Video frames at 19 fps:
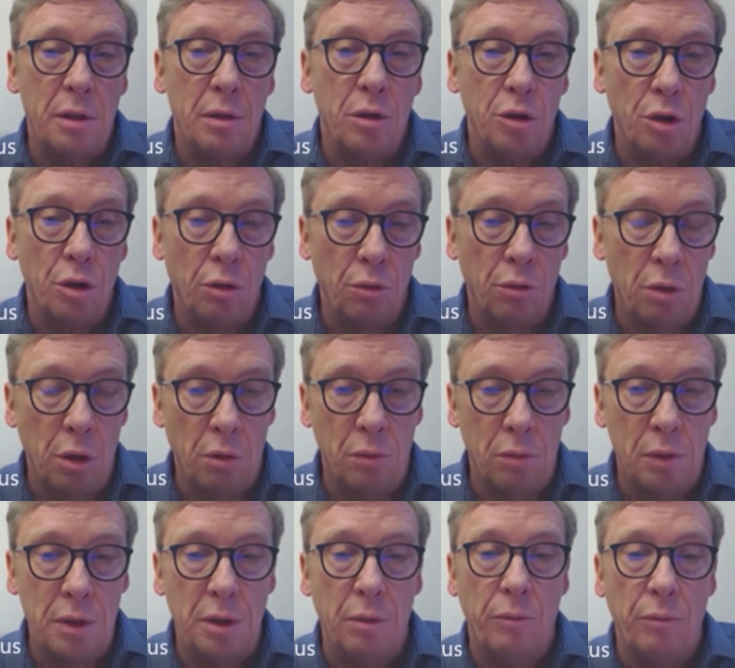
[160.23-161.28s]
show you
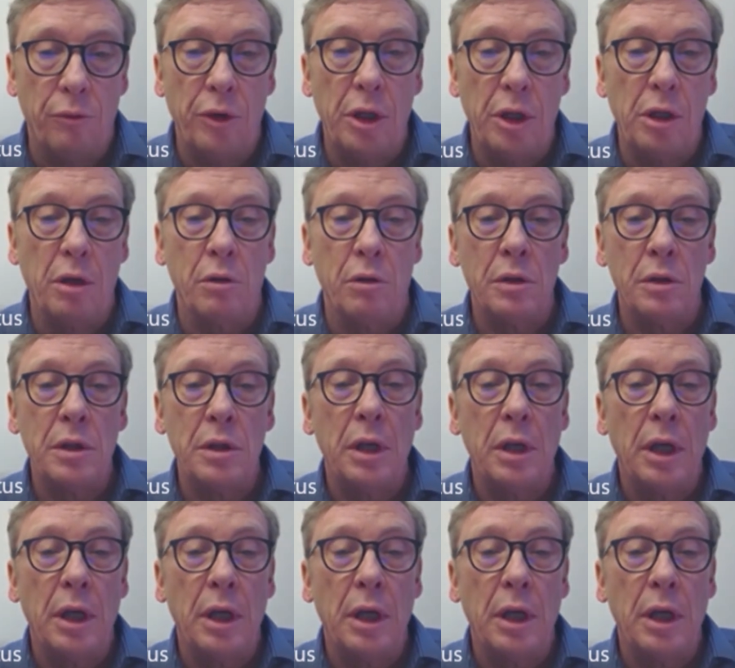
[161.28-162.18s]
some videos.